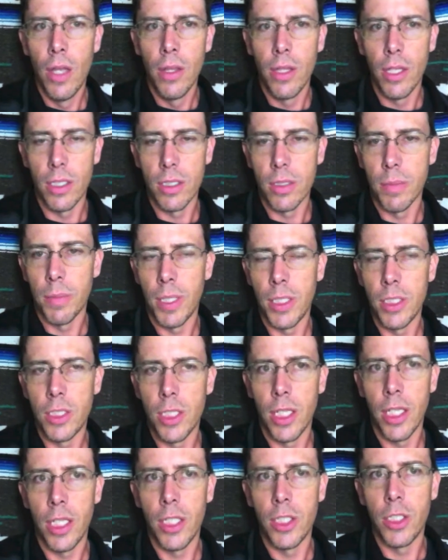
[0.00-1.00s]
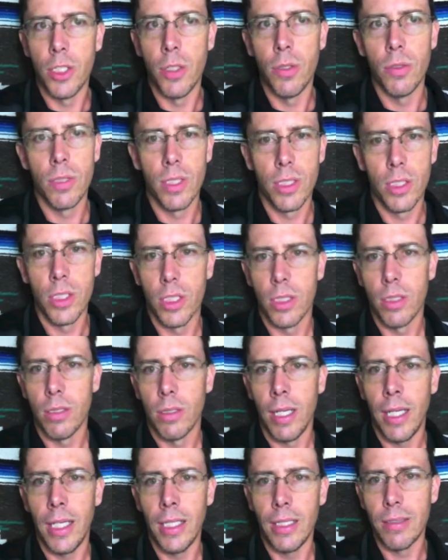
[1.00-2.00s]
There's a bunch of issues that just
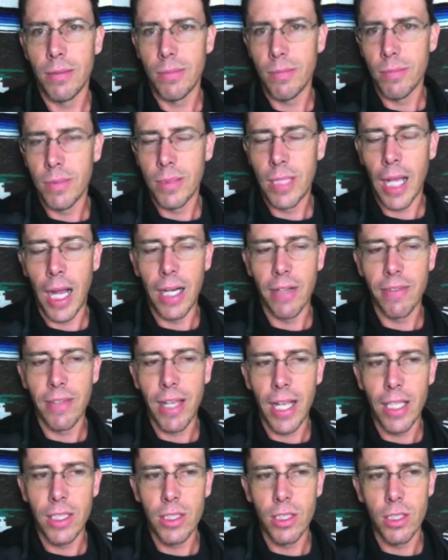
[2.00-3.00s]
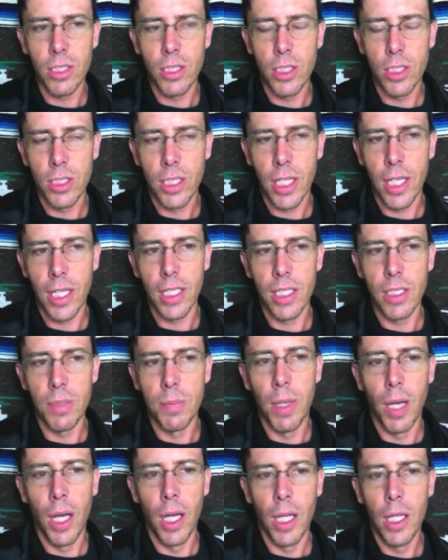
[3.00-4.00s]
he's dying of cancer and he's just kicking his
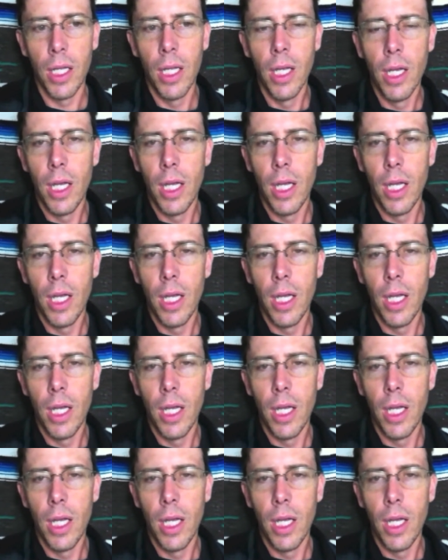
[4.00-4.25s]
butt